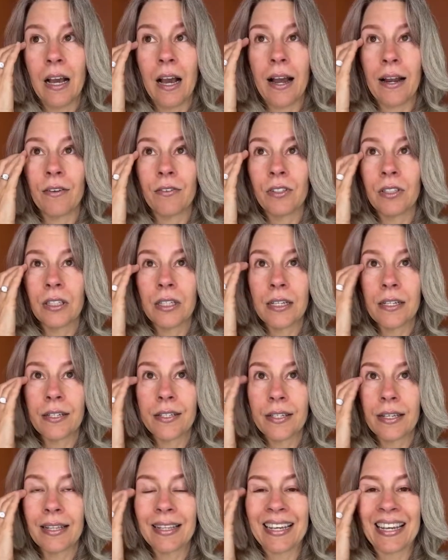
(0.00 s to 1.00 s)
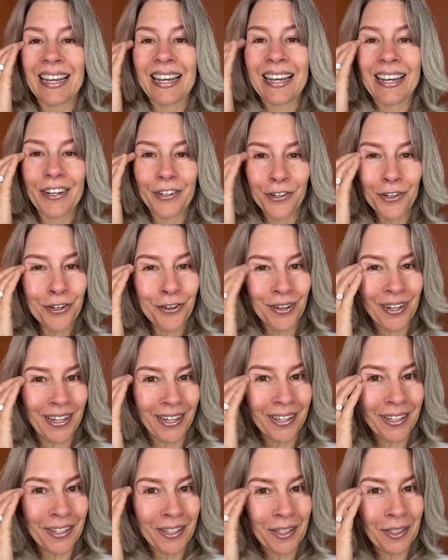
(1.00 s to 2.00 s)
I release the inner
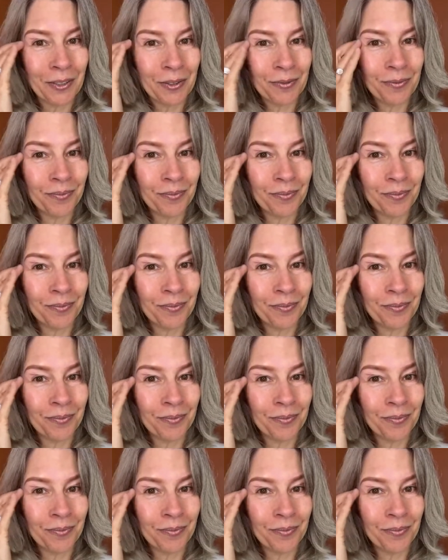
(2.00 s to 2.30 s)
critic,